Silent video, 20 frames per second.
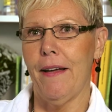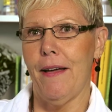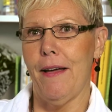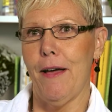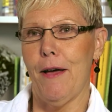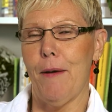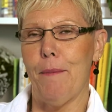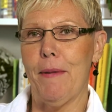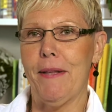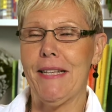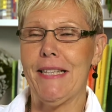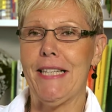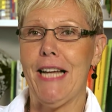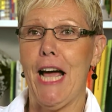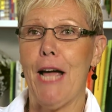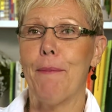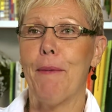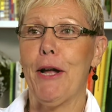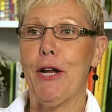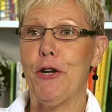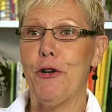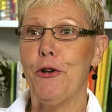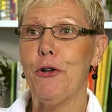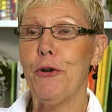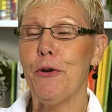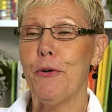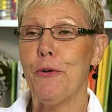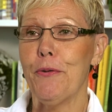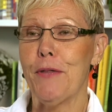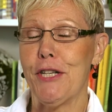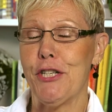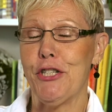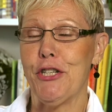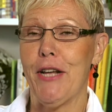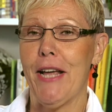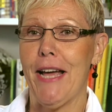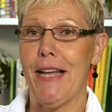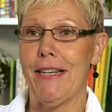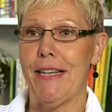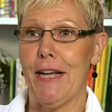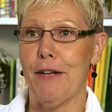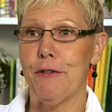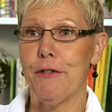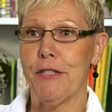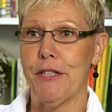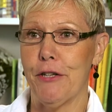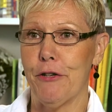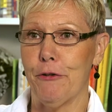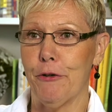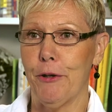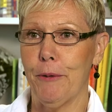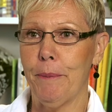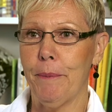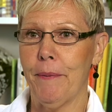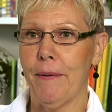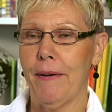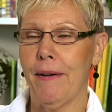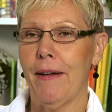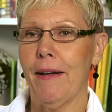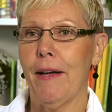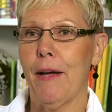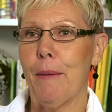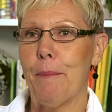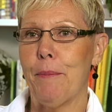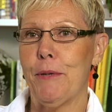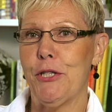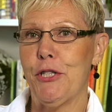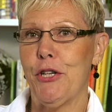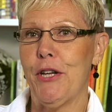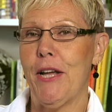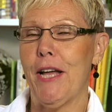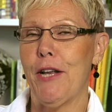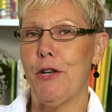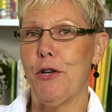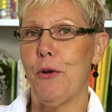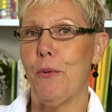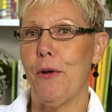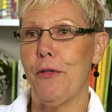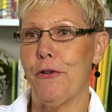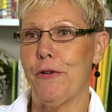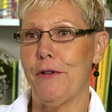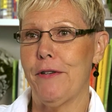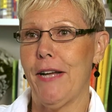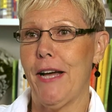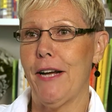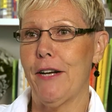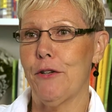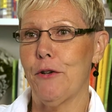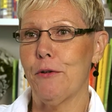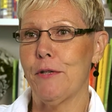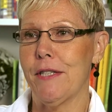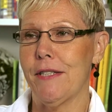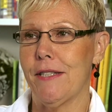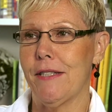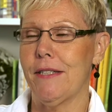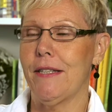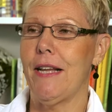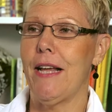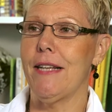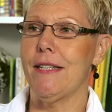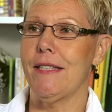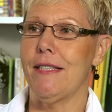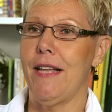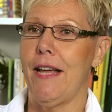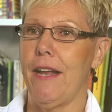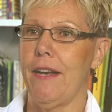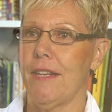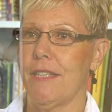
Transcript: At the time I knew that she had Down syndrome, but she had no other diagnosis as then